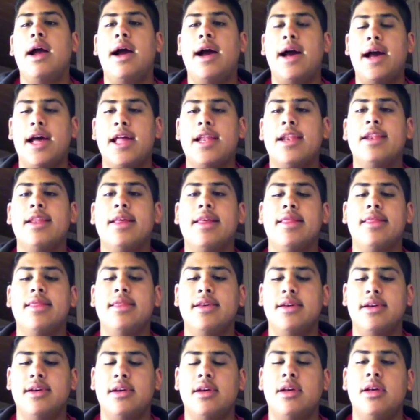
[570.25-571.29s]
and
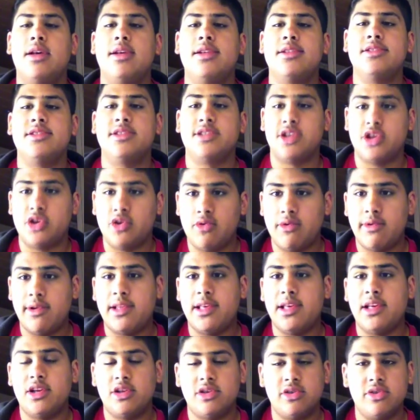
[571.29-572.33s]
the
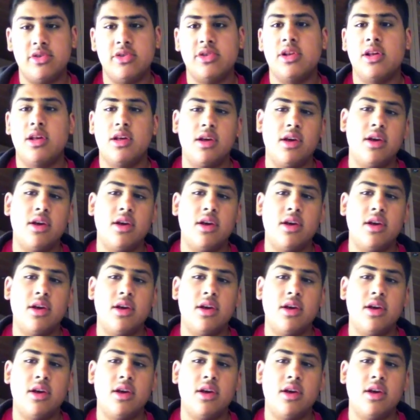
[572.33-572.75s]
security issues.